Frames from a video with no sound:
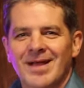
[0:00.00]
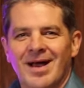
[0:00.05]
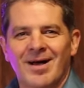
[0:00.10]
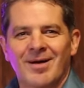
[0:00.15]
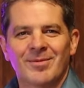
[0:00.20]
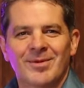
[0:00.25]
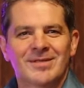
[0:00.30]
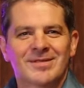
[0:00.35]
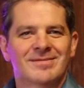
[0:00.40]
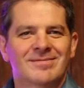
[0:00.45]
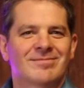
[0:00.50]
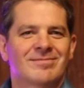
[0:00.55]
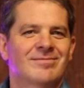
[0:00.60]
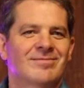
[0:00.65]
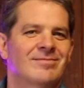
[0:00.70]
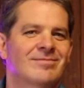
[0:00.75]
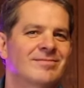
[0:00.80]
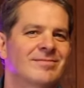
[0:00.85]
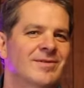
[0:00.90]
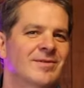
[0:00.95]
Thomas,
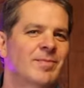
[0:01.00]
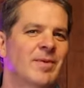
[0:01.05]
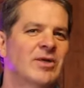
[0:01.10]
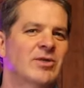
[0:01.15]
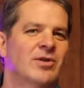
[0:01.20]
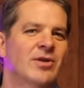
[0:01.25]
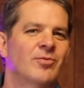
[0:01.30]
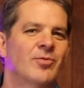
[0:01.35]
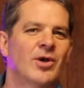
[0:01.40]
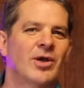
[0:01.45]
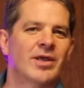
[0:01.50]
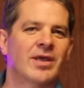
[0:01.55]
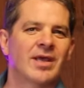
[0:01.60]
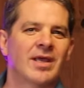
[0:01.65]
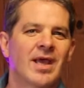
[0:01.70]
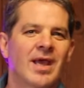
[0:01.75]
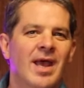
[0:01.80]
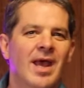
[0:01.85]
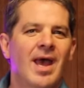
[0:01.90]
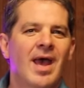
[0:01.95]
especially
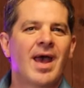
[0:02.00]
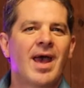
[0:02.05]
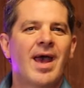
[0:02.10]
Ricky.